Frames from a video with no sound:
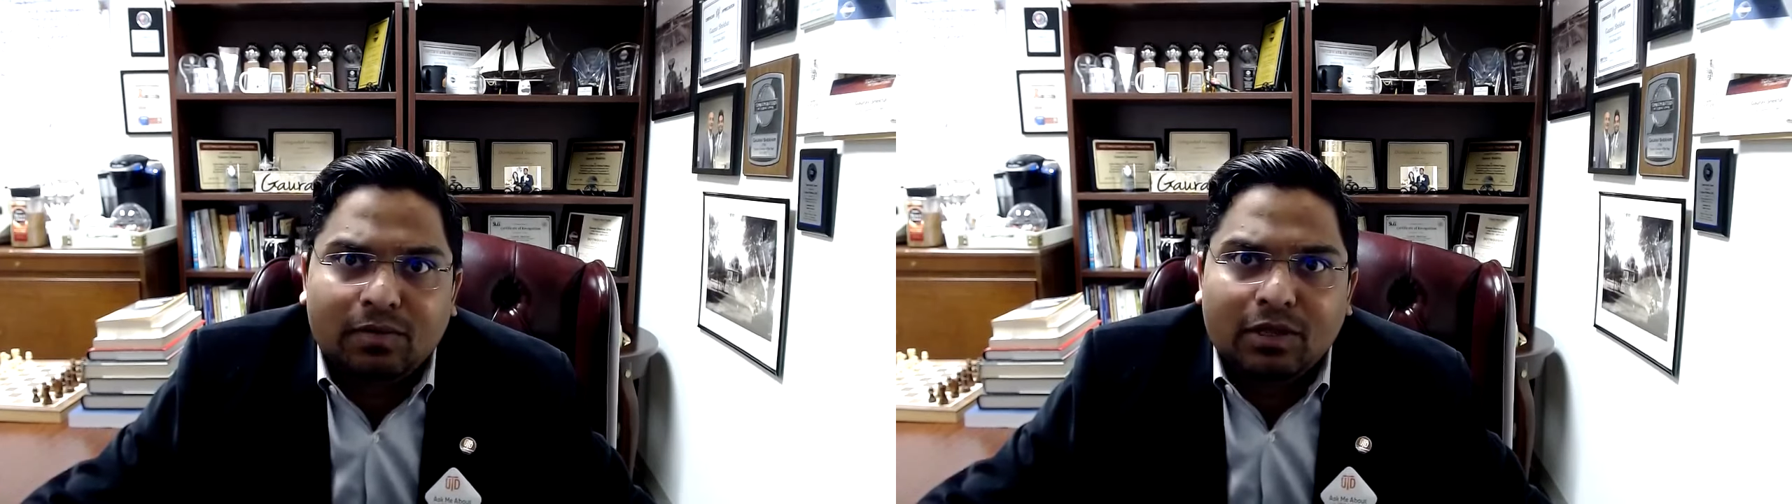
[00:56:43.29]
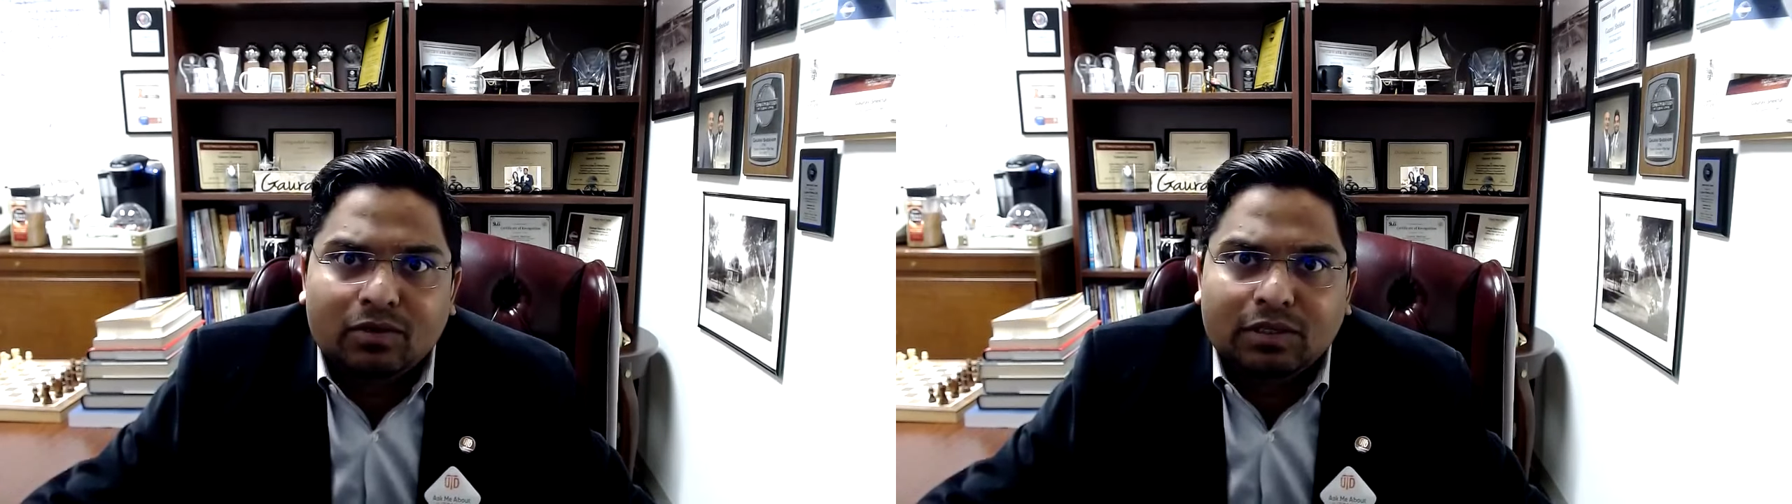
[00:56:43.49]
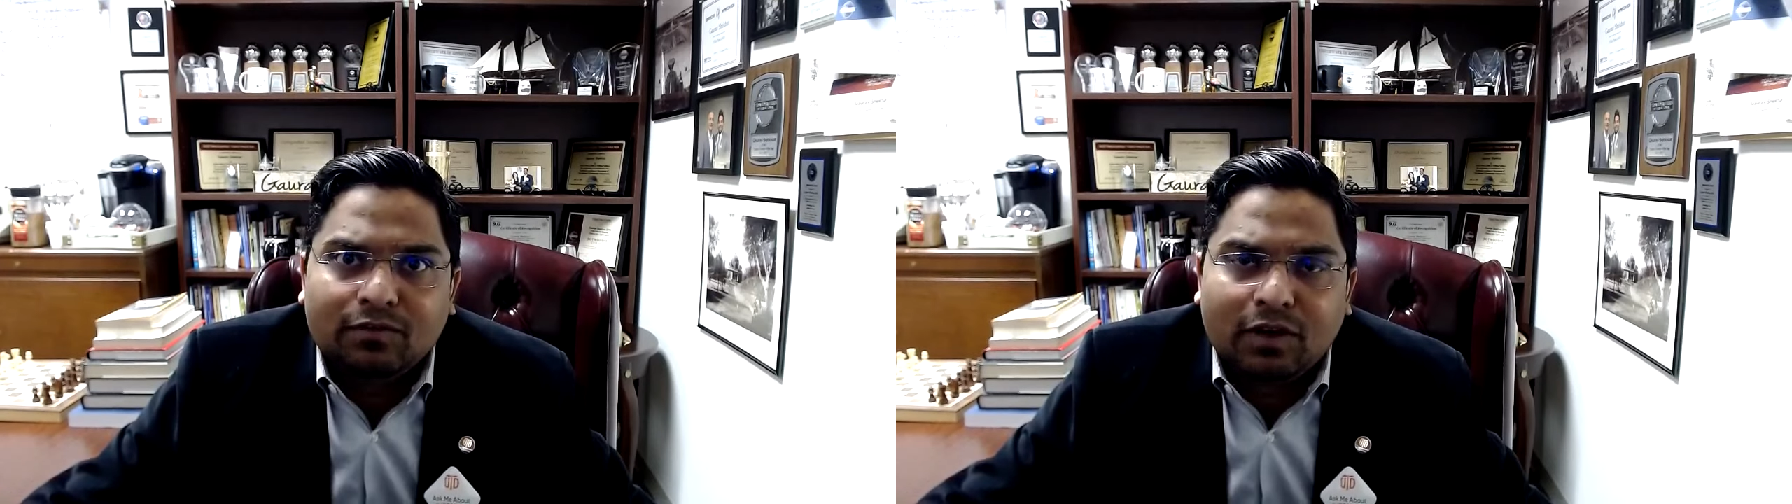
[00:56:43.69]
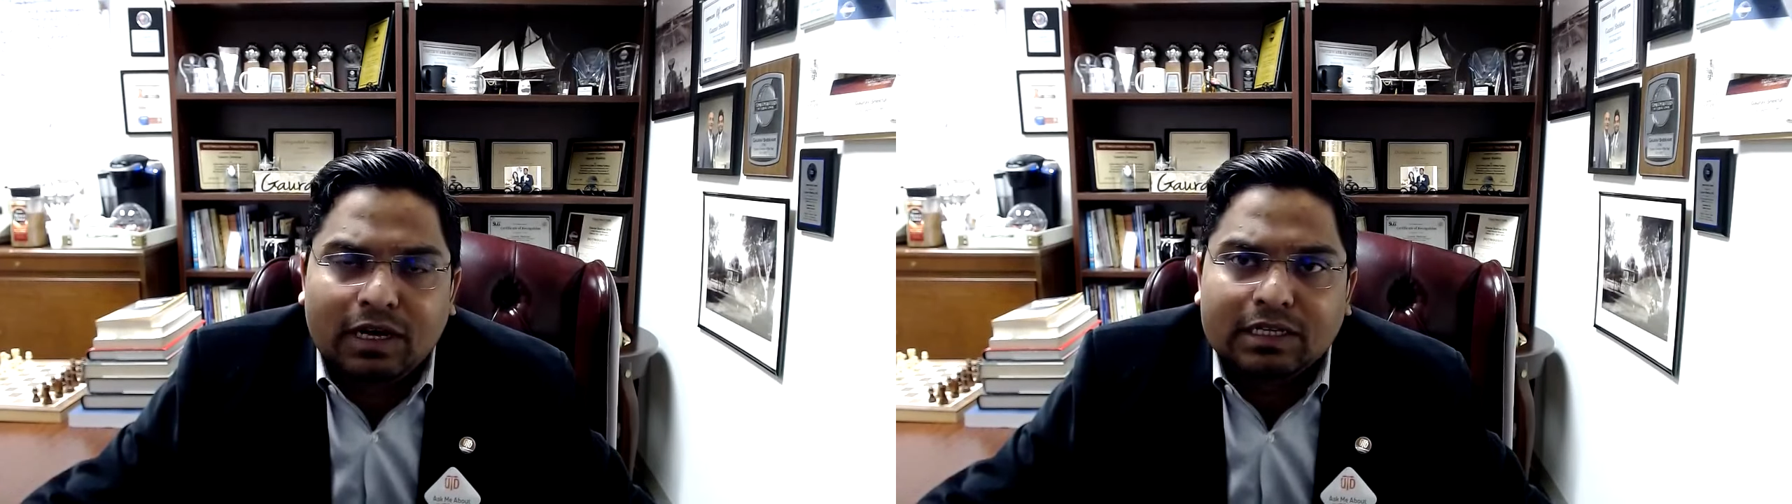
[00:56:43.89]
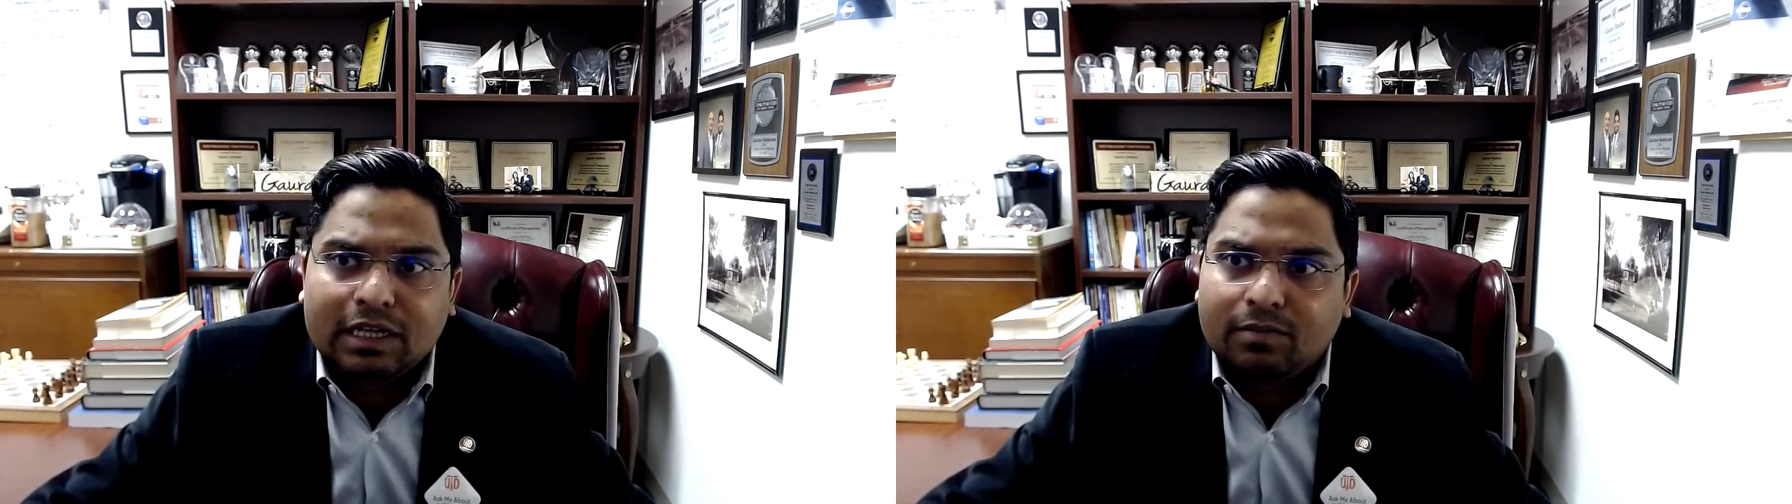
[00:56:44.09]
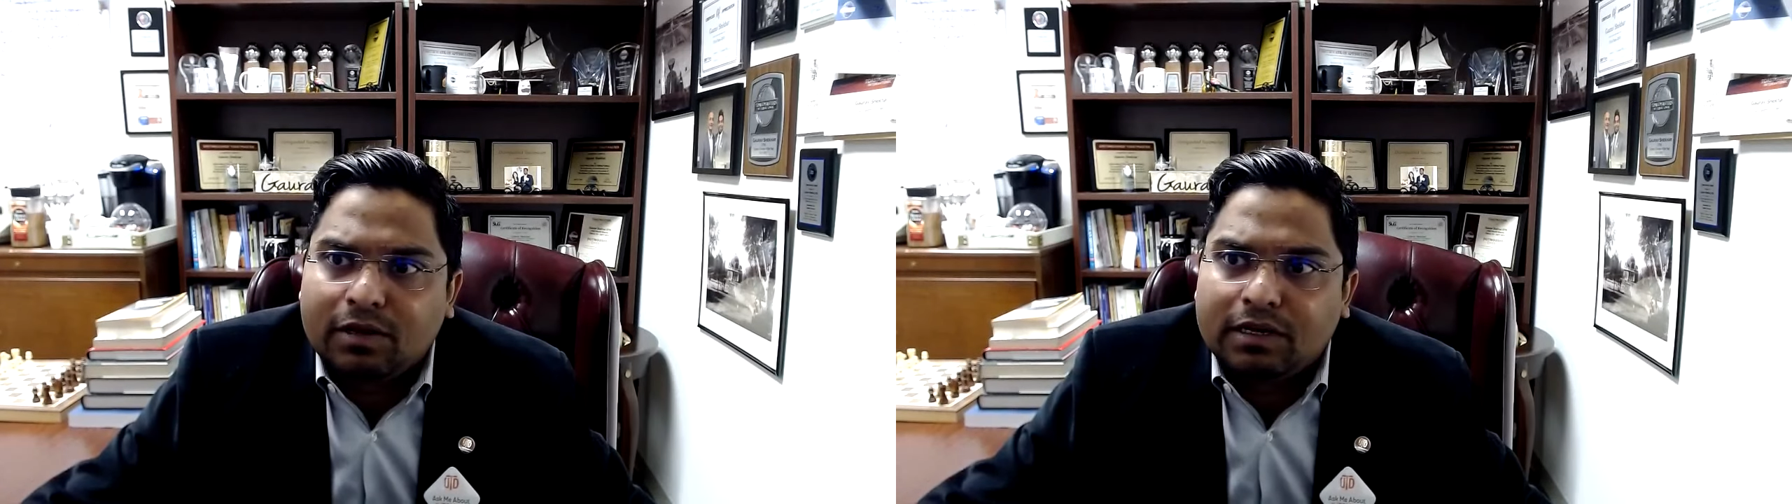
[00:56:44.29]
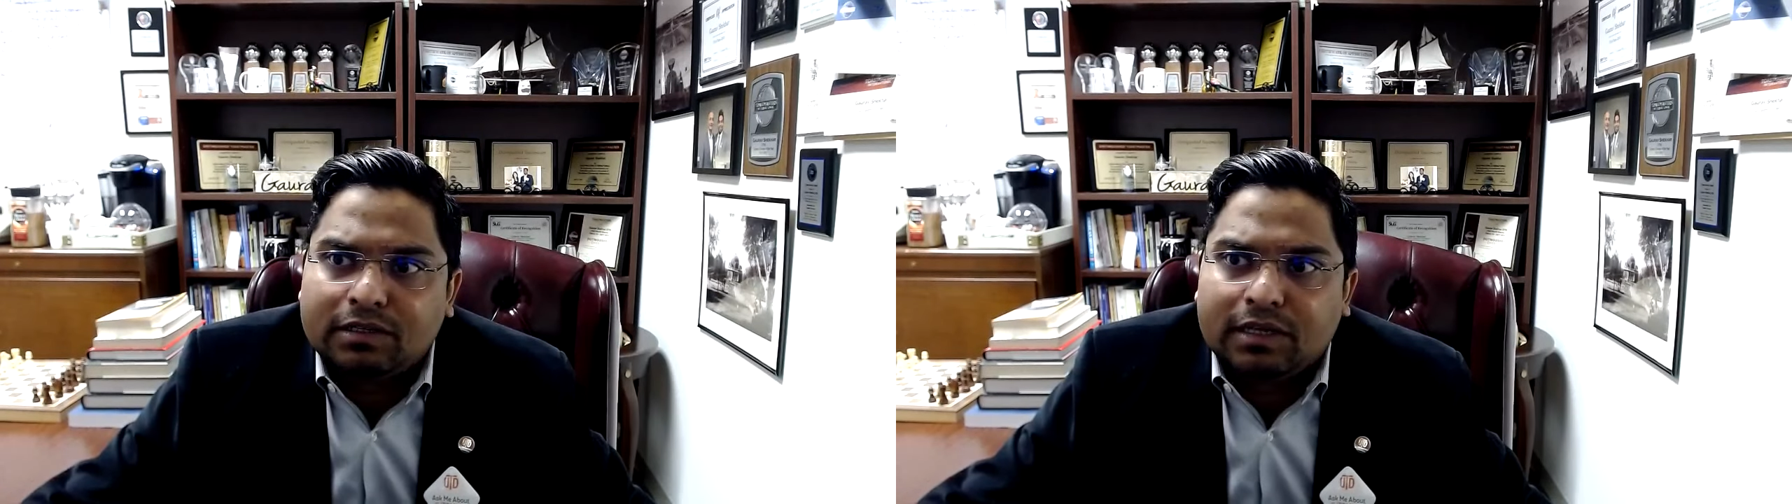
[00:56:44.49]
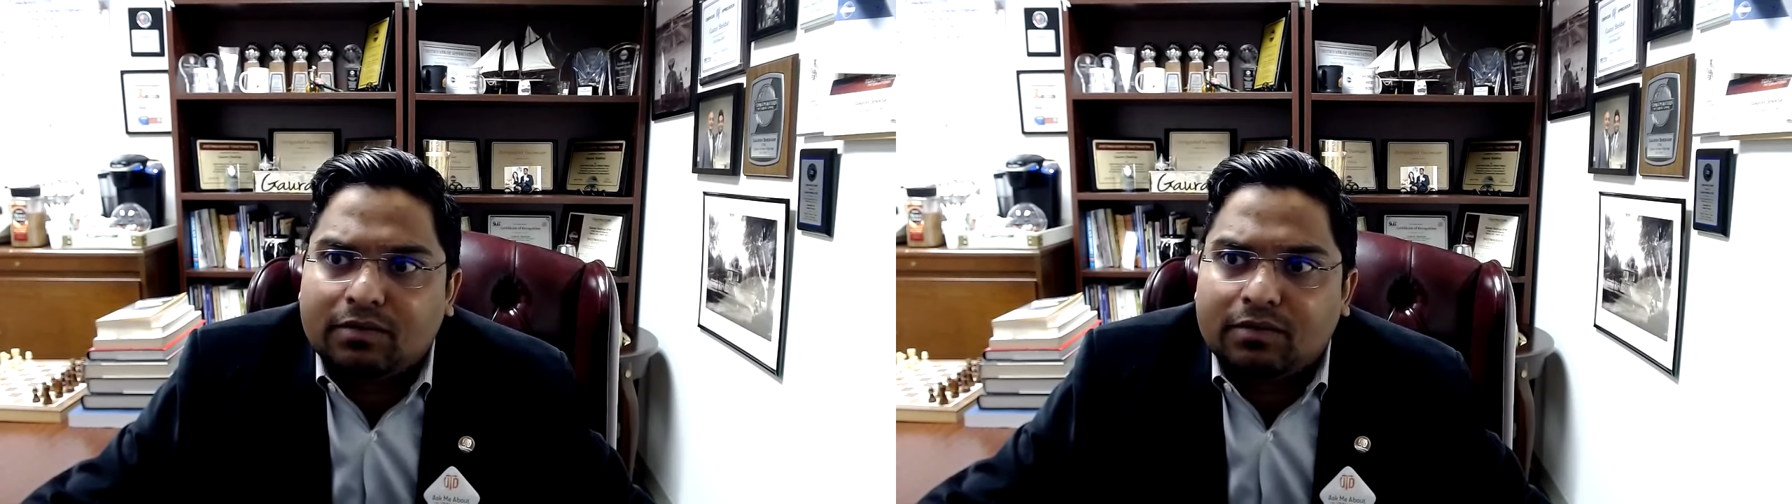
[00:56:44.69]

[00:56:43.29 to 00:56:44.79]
be using for at least a couple of years.